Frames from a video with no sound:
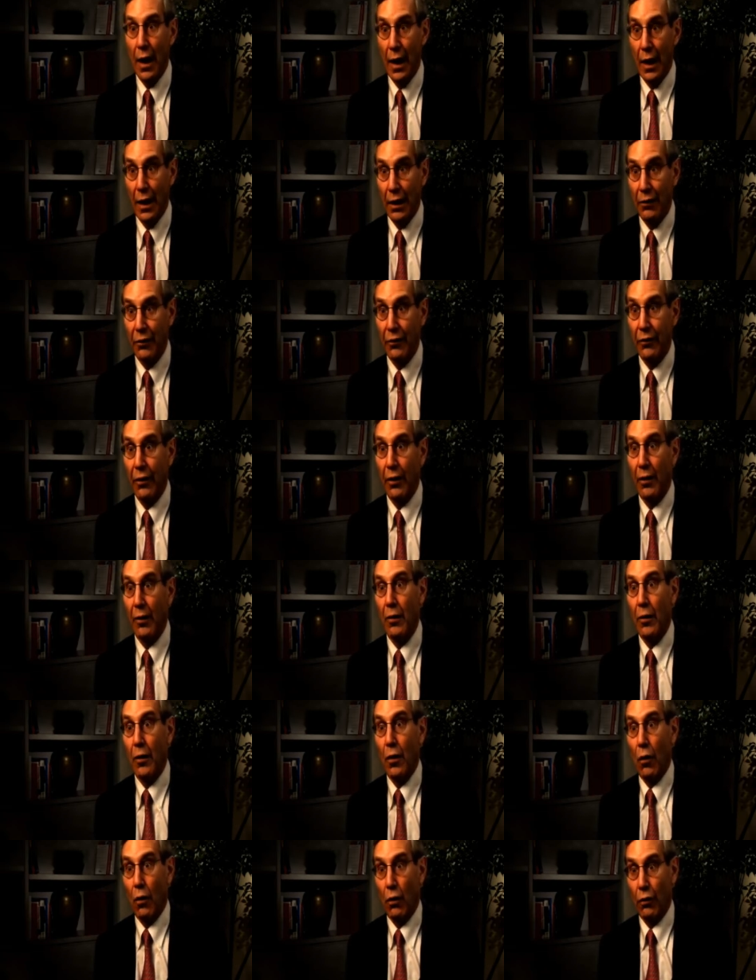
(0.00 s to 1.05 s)
and uh,
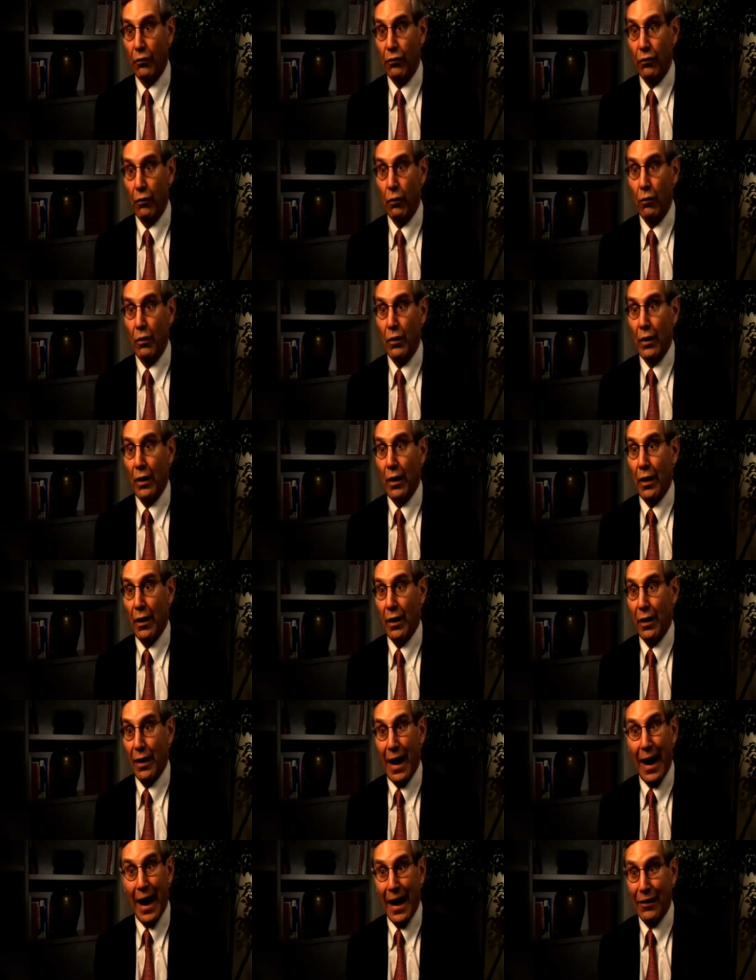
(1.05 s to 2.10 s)
also uh,
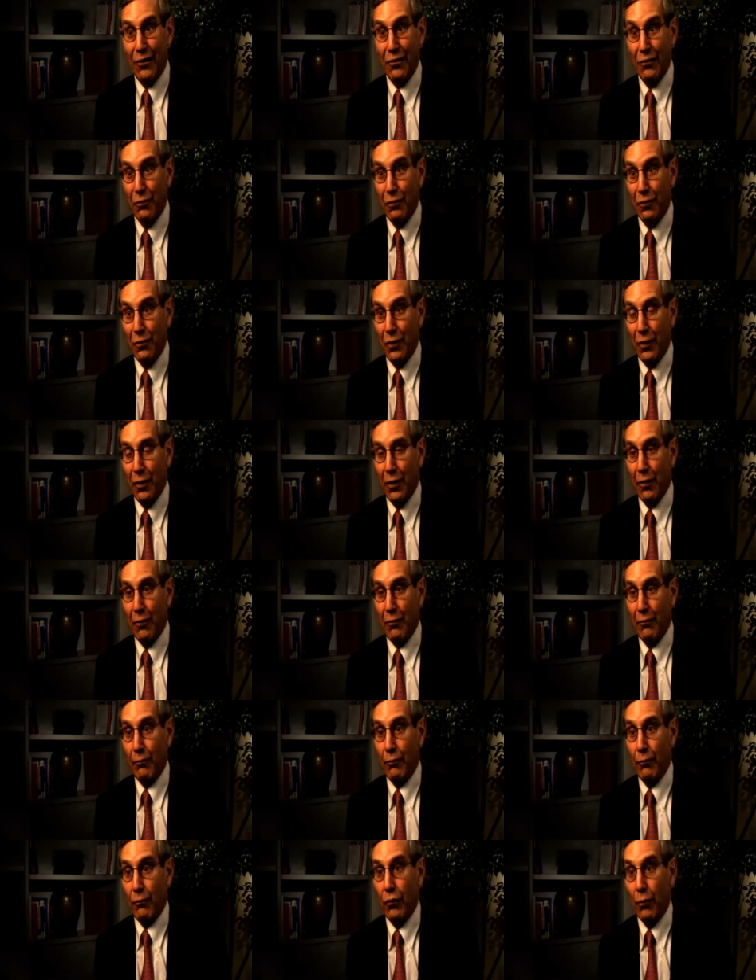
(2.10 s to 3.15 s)
active uh,
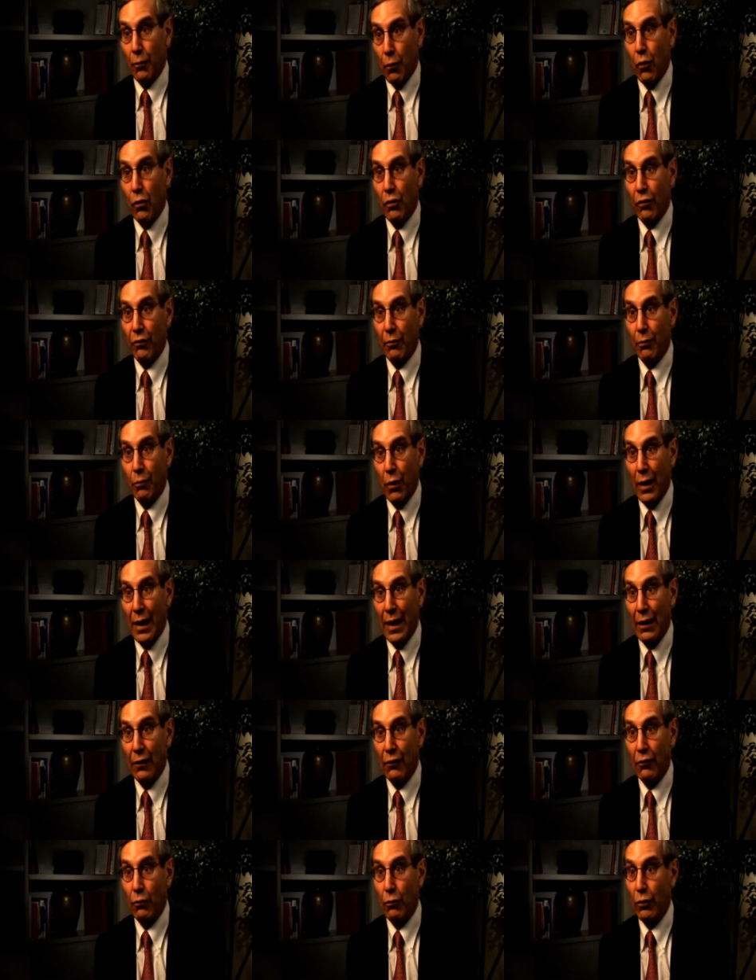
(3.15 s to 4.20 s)
supporters of
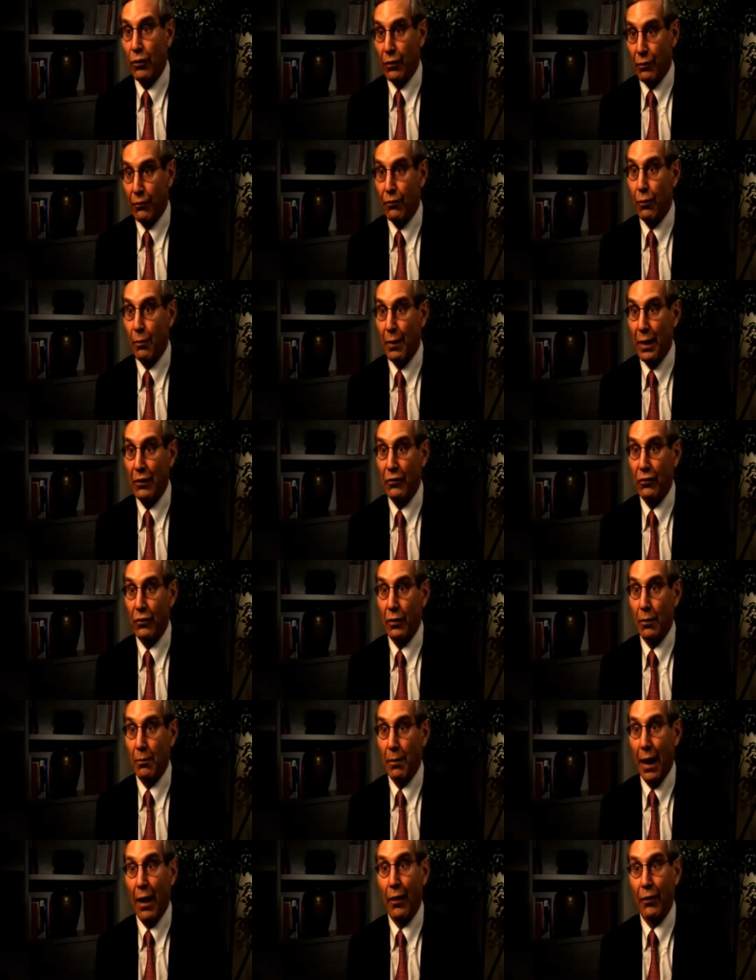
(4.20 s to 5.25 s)
brands with information
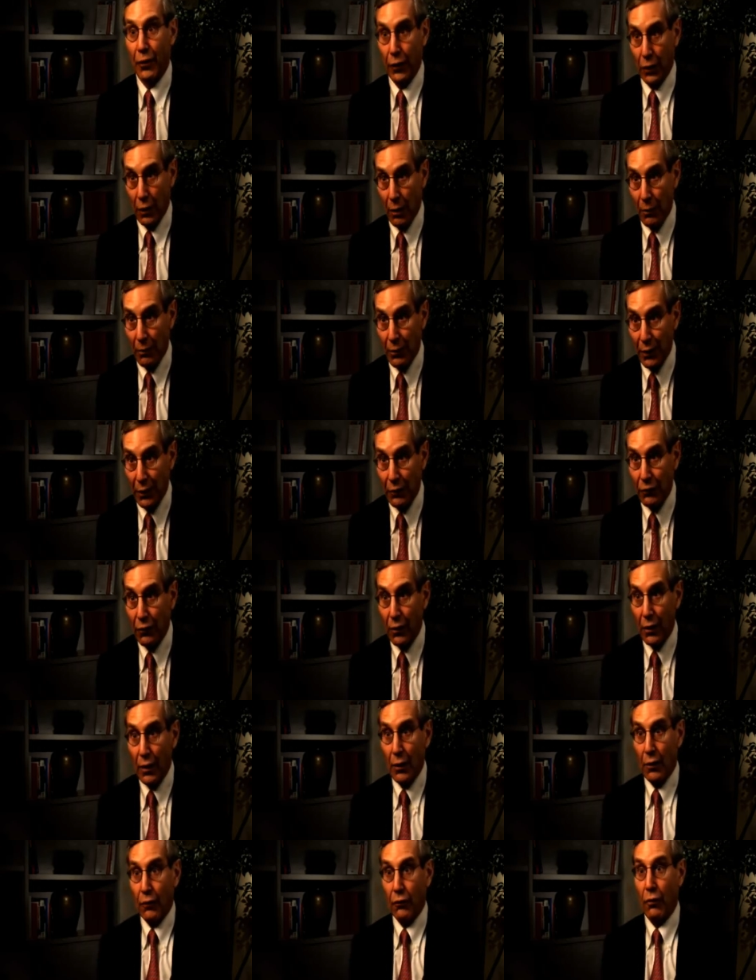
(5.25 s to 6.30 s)
about the companies
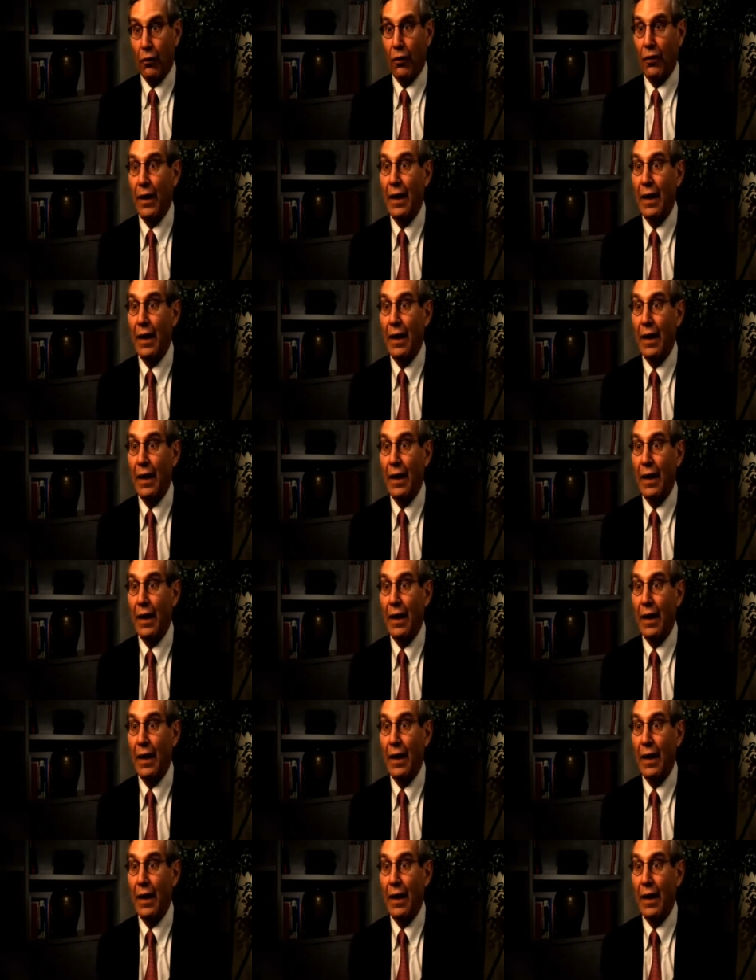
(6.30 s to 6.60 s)
so that